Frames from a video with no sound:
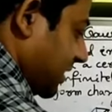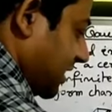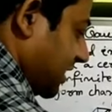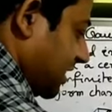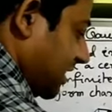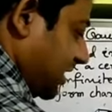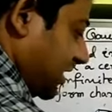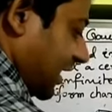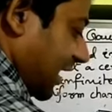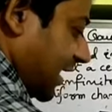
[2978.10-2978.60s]

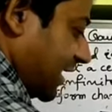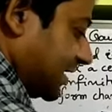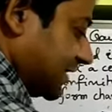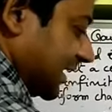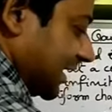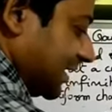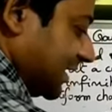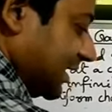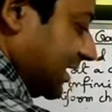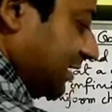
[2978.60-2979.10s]
E, and
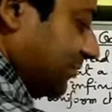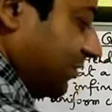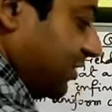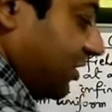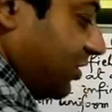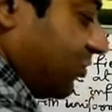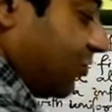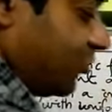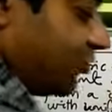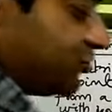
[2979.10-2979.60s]
that E will
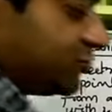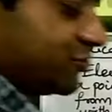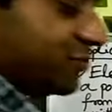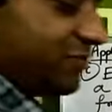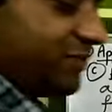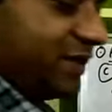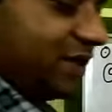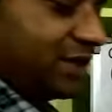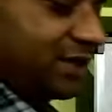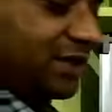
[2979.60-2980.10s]
also
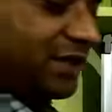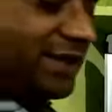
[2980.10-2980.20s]
be